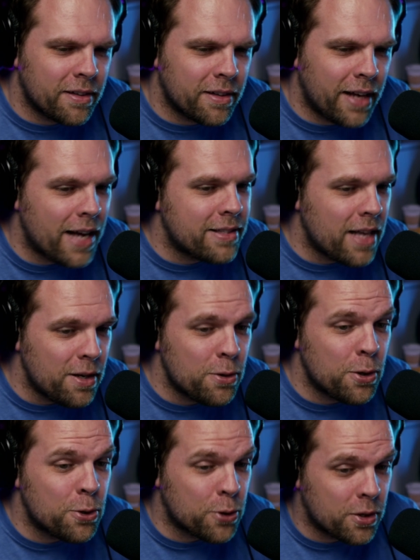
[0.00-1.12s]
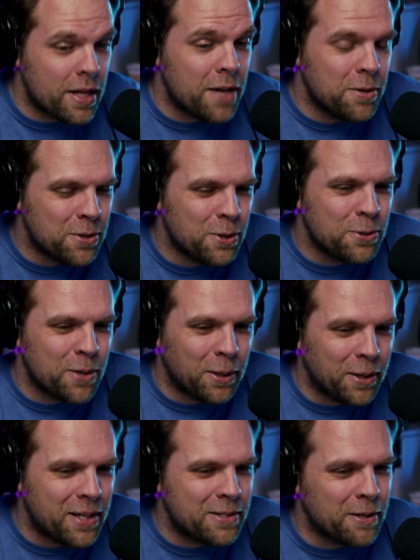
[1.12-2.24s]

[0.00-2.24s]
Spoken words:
guys, that new Dune trailer does